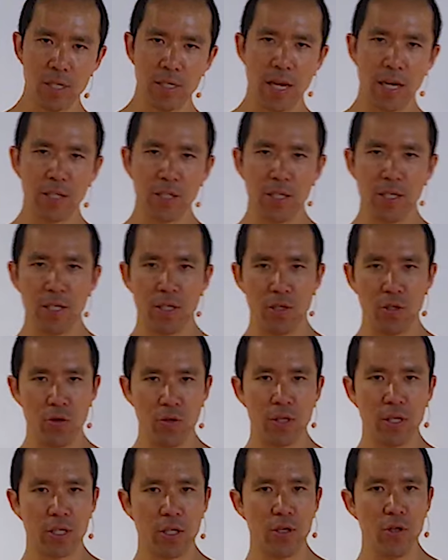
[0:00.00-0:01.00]
attention
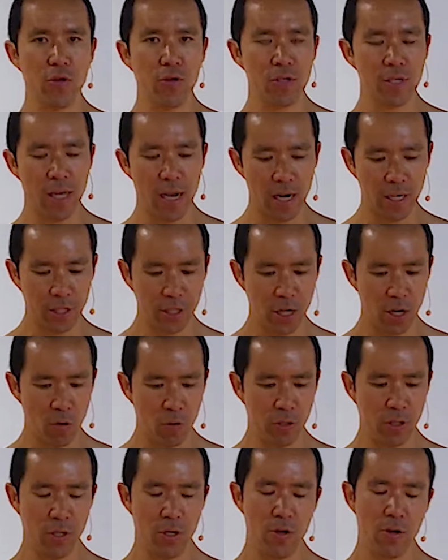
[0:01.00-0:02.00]
to the cues that I share
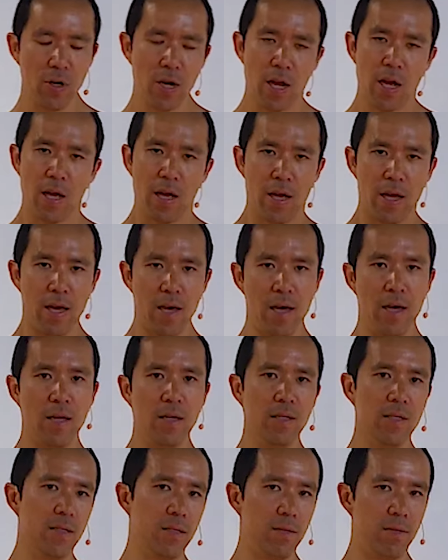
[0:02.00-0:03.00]
with you, and